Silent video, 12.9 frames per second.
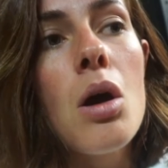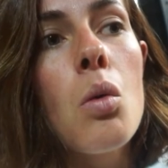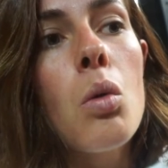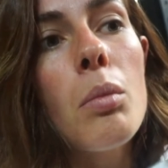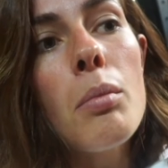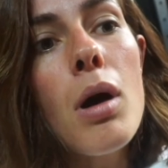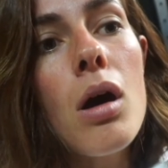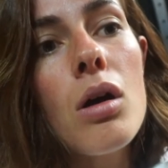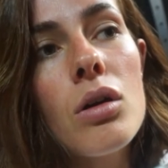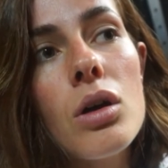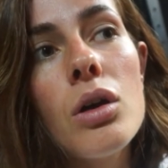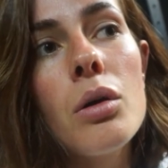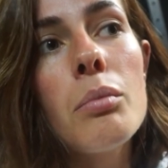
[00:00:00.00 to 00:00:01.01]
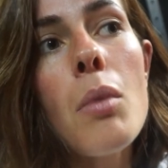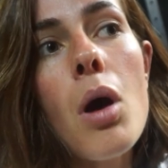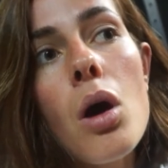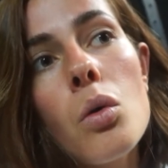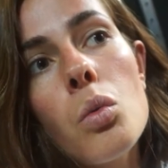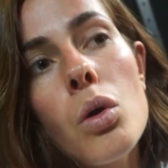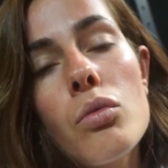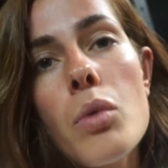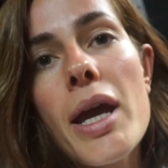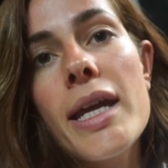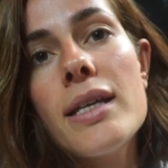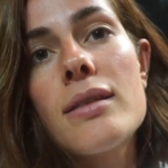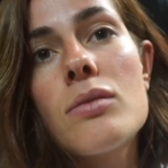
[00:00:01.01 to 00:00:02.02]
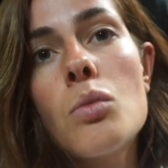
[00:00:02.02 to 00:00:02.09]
what mark mark what weights,